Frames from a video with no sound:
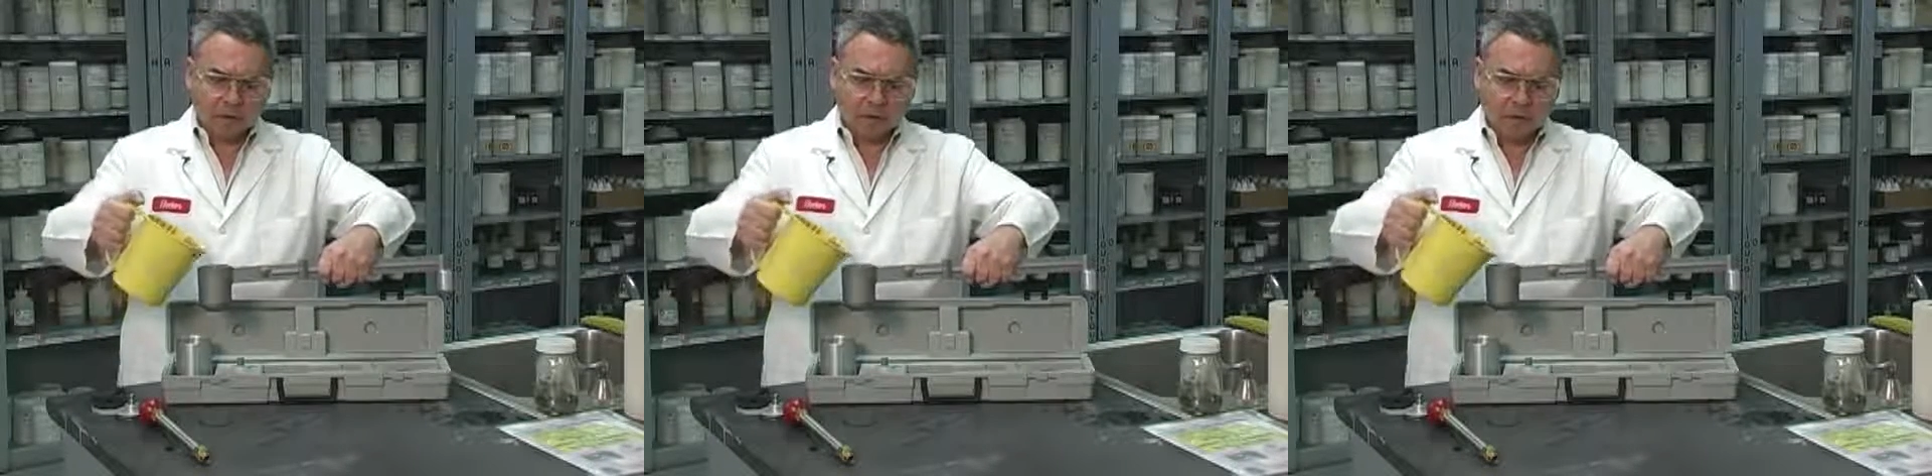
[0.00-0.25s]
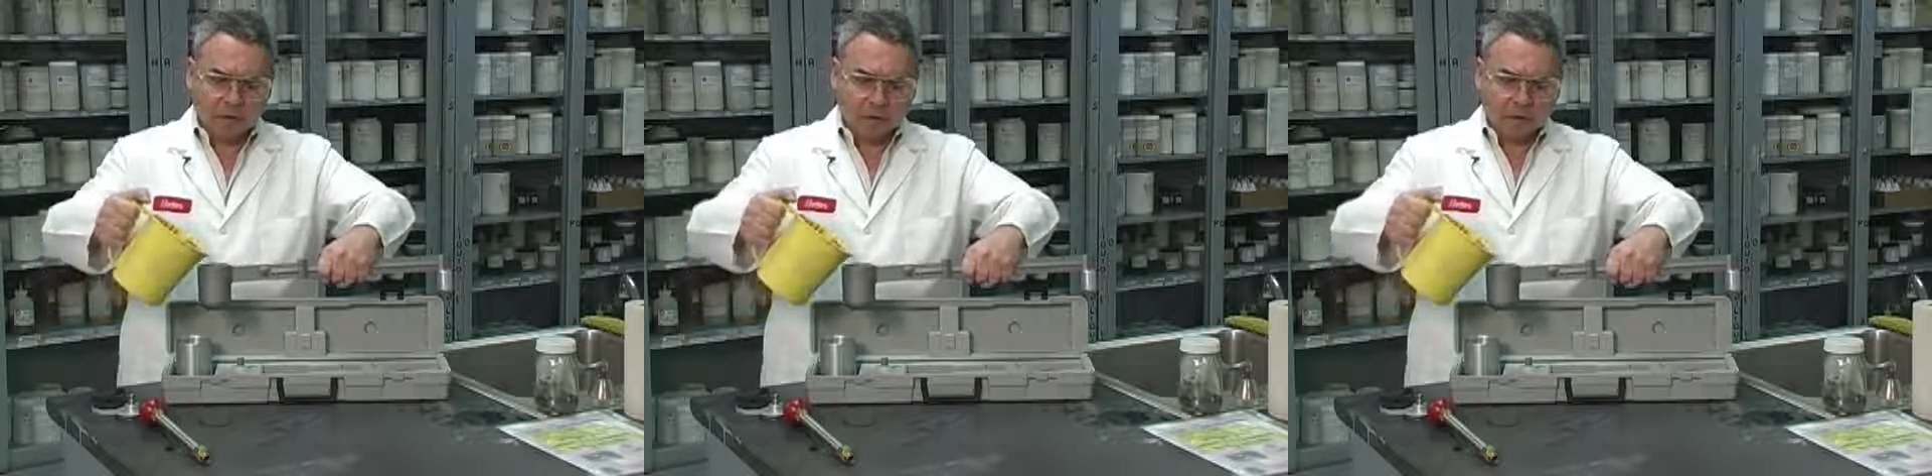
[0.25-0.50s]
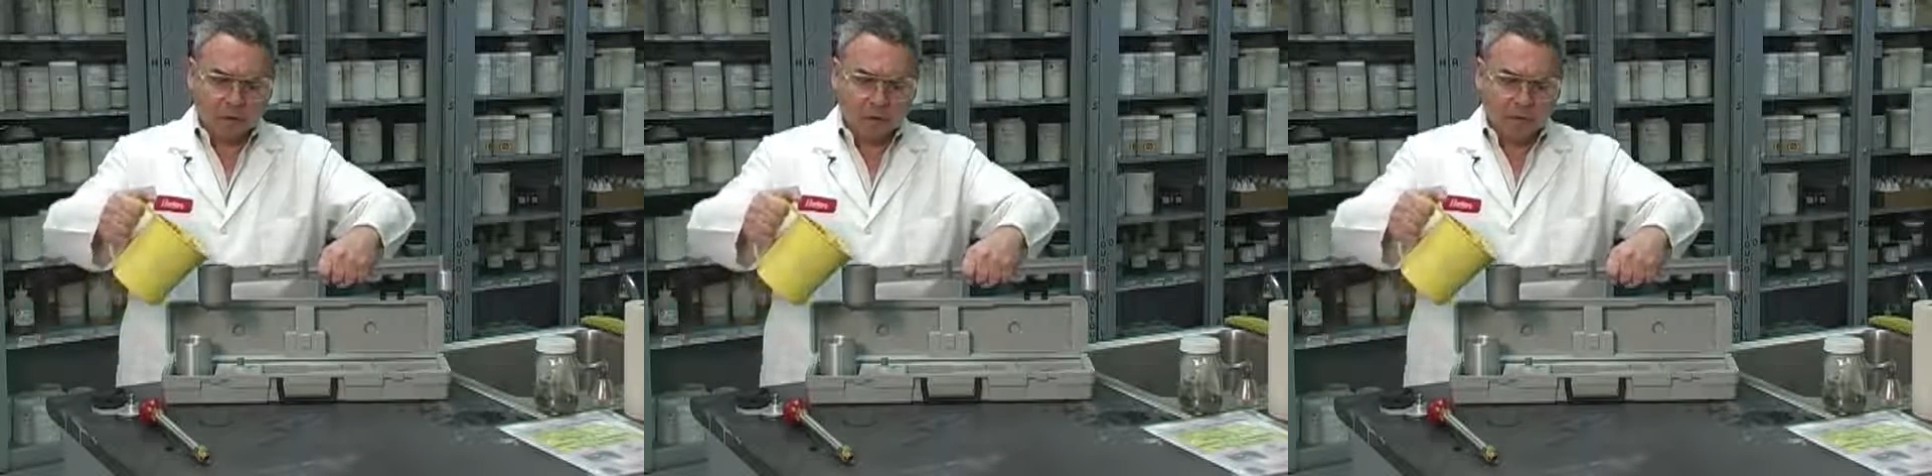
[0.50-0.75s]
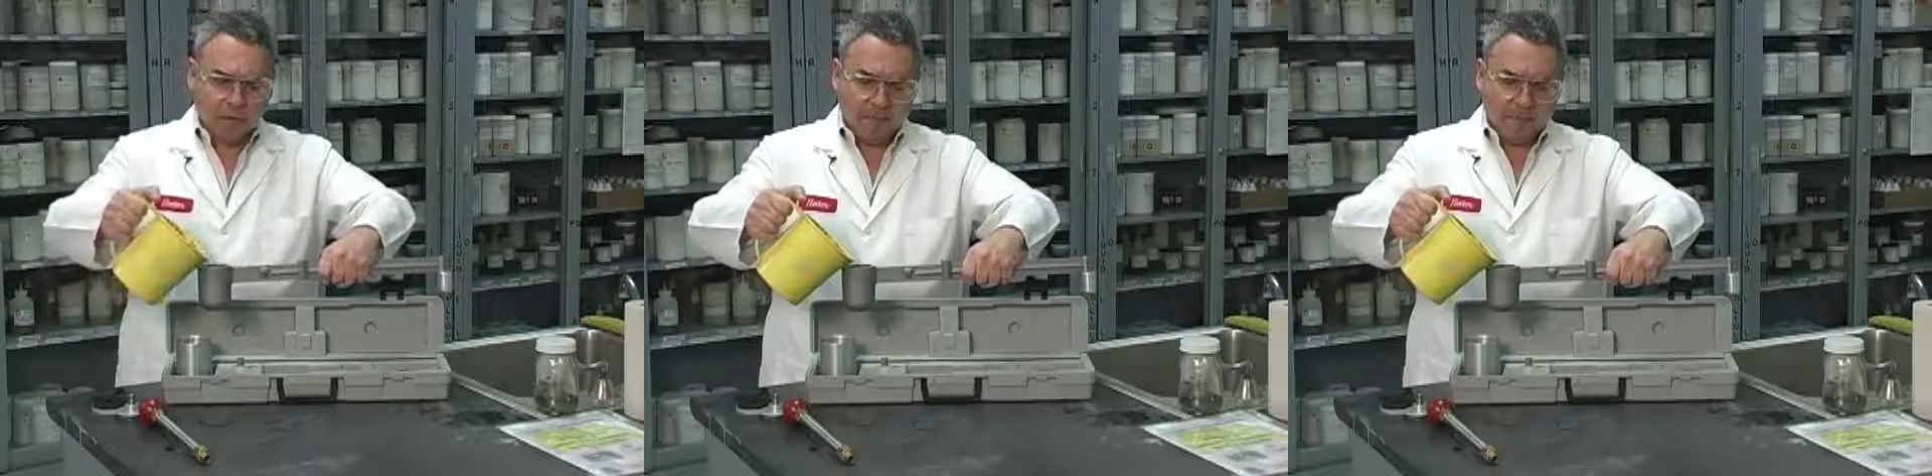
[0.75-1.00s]
of the
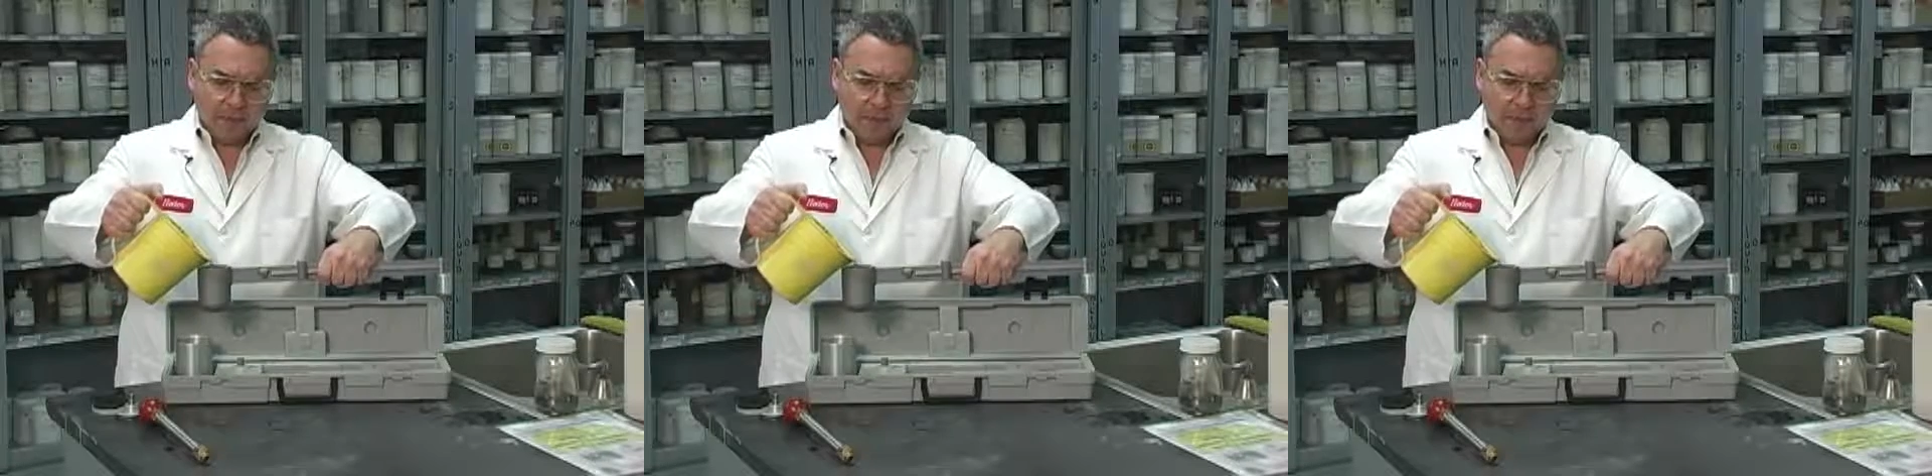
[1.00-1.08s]
rim.